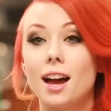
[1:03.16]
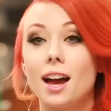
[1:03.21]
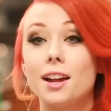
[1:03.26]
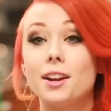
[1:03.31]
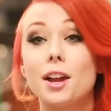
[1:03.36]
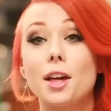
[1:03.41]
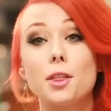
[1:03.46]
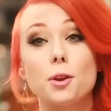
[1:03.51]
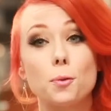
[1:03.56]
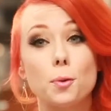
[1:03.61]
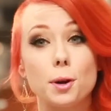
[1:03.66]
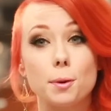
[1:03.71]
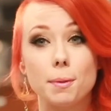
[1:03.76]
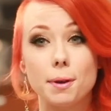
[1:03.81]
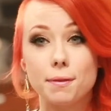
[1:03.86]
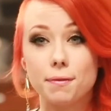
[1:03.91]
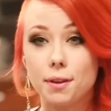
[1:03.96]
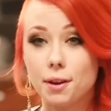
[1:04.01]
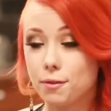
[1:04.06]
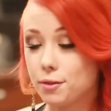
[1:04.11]
Another one of
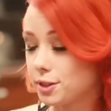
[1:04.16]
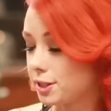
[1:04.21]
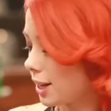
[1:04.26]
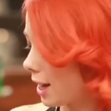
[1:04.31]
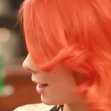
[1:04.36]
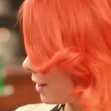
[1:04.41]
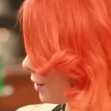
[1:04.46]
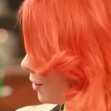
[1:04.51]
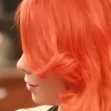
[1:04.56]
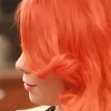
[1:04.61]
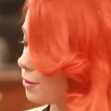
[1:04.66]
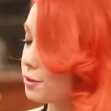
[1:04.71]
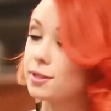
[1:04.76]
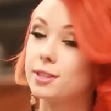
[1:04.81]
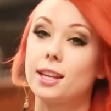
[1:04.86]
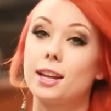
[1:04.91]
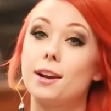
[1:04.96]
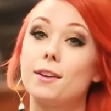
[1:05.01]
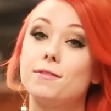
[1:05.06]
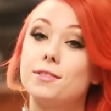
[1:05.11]
my favorite
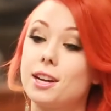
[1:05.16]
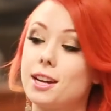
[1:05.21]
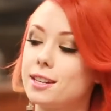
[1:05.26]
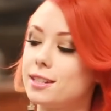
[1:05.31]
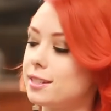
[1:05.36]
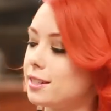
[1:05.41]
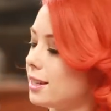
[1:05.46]
tattoos that I've done